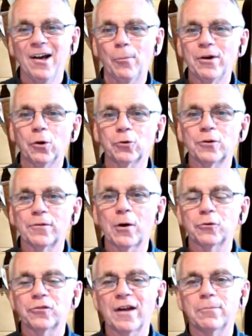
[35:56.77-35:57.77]
We also have
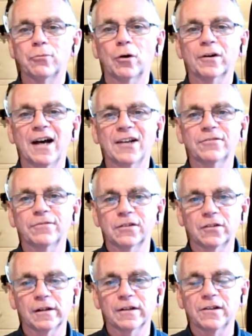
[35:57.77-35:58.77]
outside broadcast
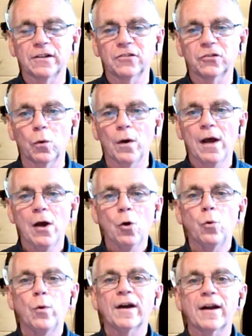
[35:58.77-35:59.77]
facilities, so
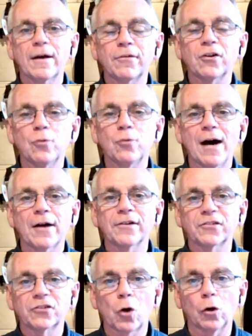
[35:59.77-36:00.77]
wherever you are in
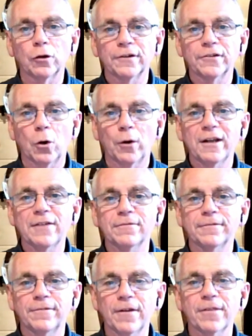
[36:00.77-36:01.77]
Scotland or
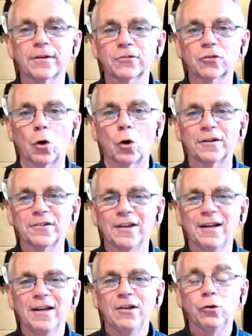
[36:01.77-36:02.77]
even further of Scotland,
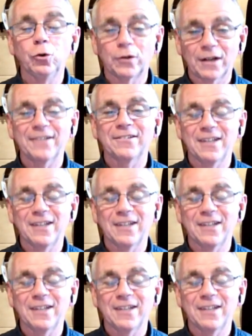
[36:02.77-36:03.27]
you can